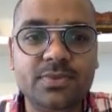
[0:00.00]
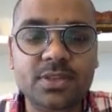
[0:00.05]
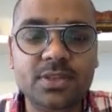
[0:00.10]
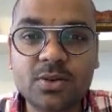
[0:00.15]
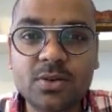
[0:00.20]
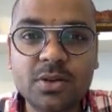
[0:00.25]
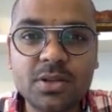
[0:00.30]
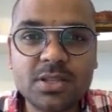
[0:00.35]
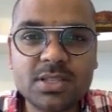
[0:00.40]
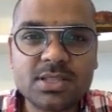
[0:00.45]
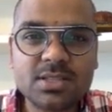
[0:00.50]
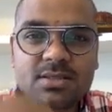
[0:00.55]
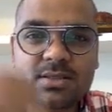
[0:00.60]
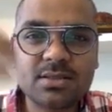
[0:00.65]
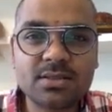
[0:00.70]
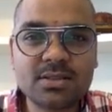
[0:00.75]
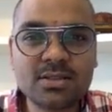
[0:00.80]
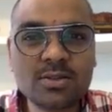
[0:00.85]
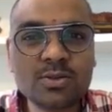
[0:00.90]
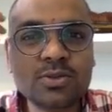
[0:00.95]

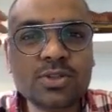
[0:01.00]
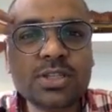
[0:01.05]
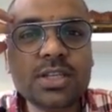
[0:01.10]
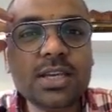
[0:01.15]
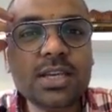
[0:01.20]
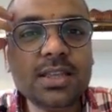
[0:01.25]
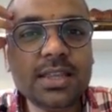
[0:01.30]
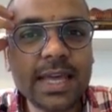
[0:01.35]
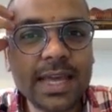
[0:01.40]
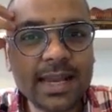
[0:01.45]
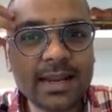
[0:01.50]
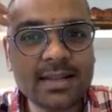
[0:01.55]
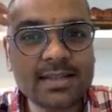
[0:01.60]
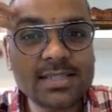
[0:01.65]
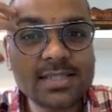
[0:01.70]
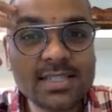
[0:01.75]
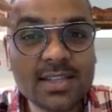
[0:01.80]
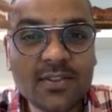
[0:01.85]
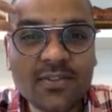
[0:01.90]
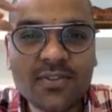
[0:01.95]
You see, they're
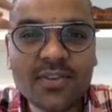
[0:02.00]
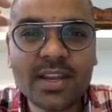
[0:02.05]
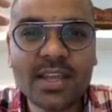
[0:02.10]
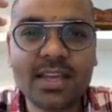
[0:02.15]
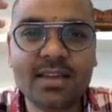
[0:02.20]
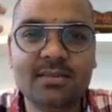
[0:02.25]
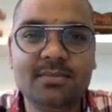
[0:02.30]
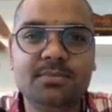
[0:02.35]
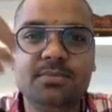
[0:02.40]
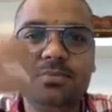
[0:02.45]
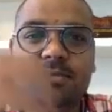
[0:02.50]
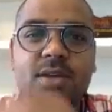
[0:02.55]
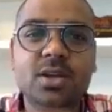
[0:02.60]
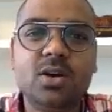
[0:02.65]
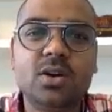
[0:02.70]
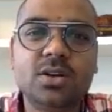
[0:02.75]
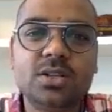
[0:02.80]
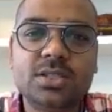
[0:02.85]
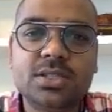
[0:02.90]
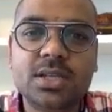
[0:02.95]
suffering
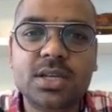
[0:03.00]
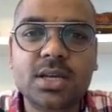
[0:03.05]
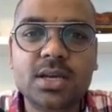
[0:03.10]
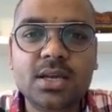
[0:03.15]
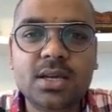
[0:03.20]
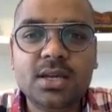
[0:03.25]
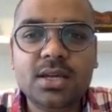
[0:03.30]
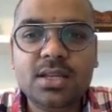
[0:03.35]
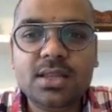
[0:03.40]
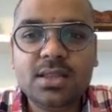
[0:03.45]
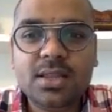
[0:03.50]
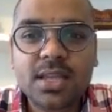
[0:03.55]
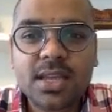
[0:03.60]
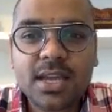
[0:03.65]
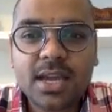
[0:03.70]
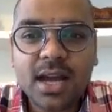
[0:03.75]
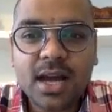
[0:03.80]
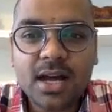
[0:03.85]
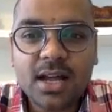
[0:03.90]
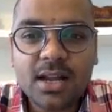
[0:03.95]
because
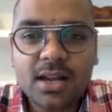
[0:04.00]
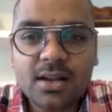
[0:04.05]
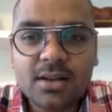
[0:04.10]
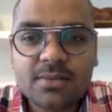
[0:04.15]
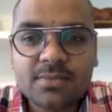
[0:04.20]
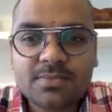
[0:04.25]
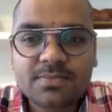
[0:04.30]
they are